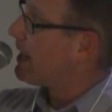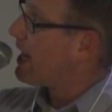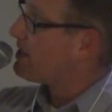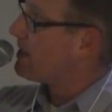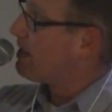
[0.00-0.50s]
it
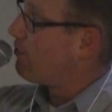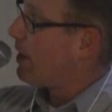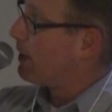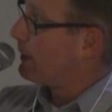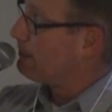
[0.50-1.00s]
as a native
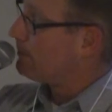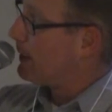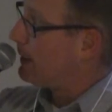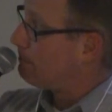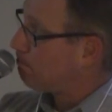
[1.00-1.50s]
winery.
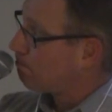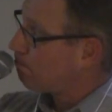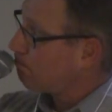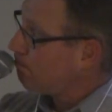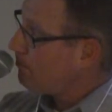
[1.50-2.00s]
Um,
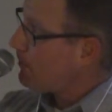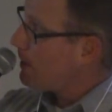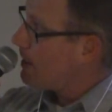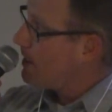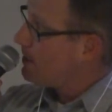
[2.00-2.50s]

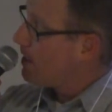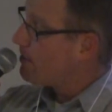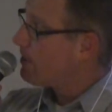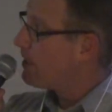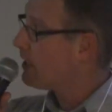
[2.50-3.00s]
and the
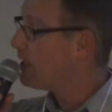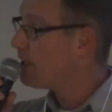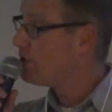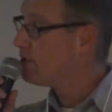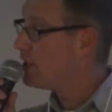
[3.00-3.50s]
other thing
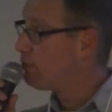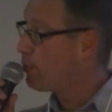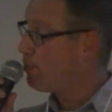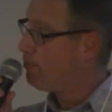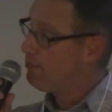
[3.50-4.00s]
that you need
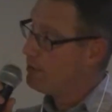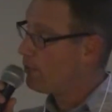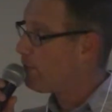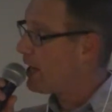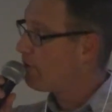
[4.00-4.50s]
to be
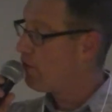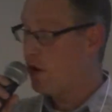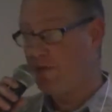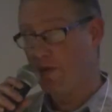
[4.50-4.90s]
prepared for